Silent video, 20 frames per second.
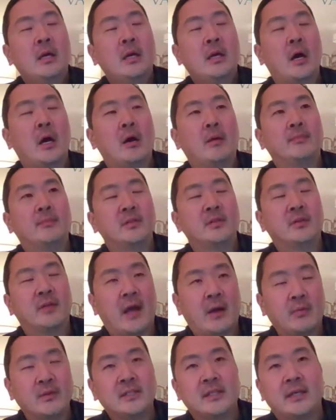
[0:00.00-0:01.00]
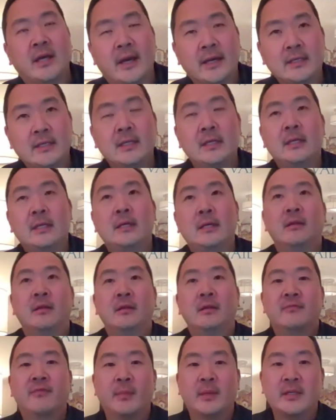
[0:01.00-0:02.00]
So that was the ID.
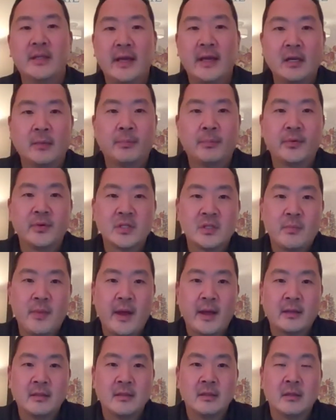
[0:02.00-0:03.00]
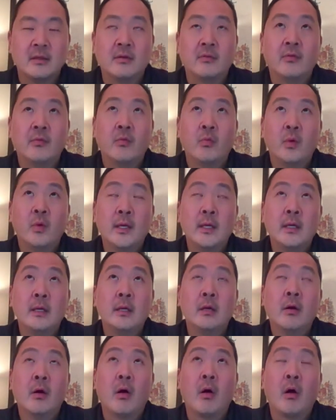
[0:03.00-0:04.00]
That from a data perspective,
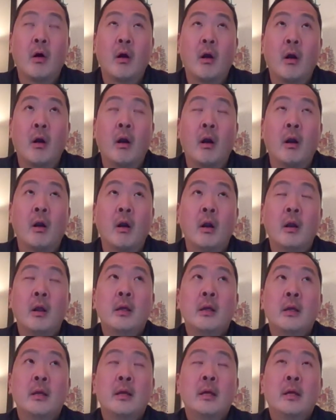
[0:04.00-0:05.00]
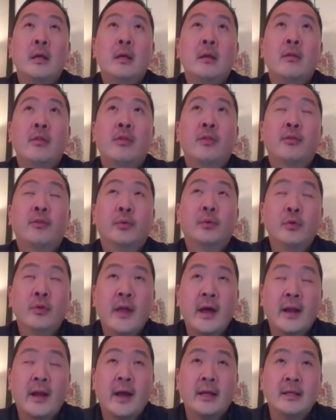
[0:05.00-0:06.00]
we are, through
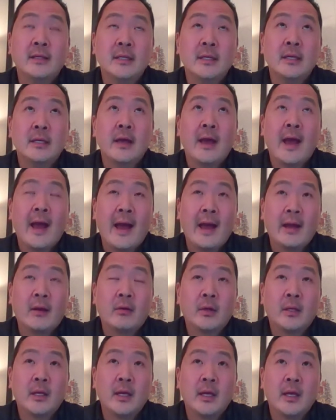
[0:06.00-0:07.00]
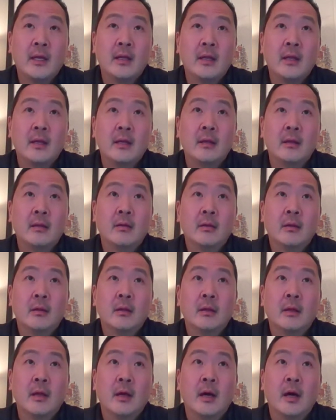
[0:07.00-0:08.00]
that ID, aggregating
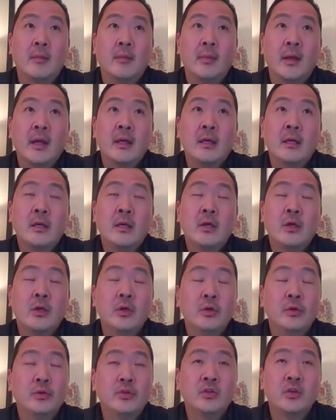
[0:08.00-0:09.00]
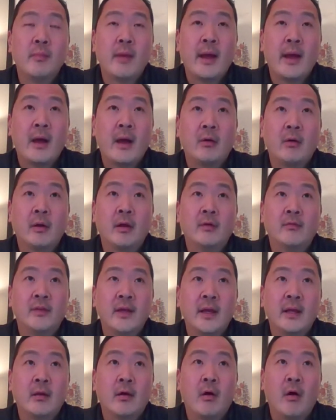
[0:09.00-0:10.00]
a huge amount of
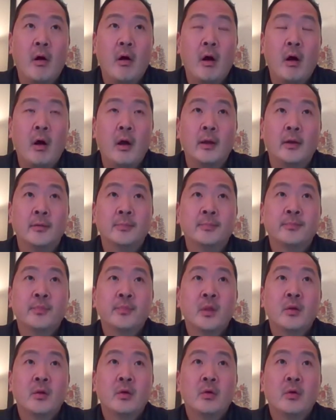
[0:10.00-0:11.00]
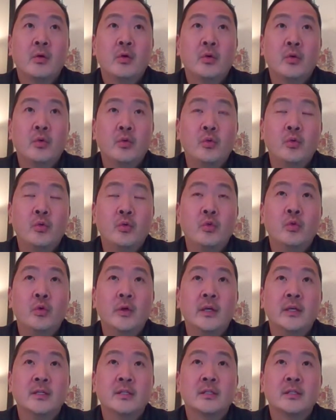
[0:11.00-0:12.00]
data on who
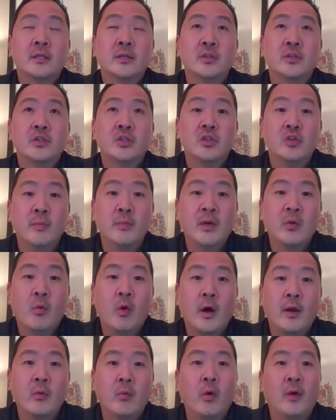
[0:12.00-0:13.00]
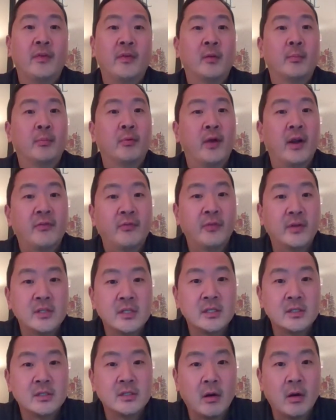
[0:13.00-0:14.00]
is consuming what their
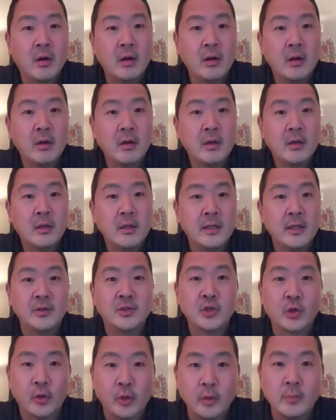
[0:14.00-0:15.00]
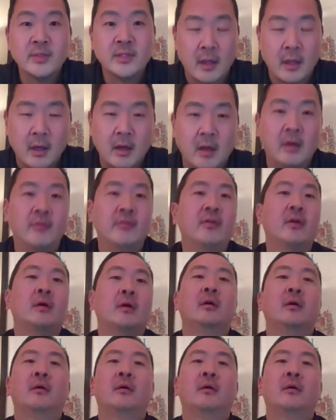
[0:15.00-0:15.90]
preferences are in terms of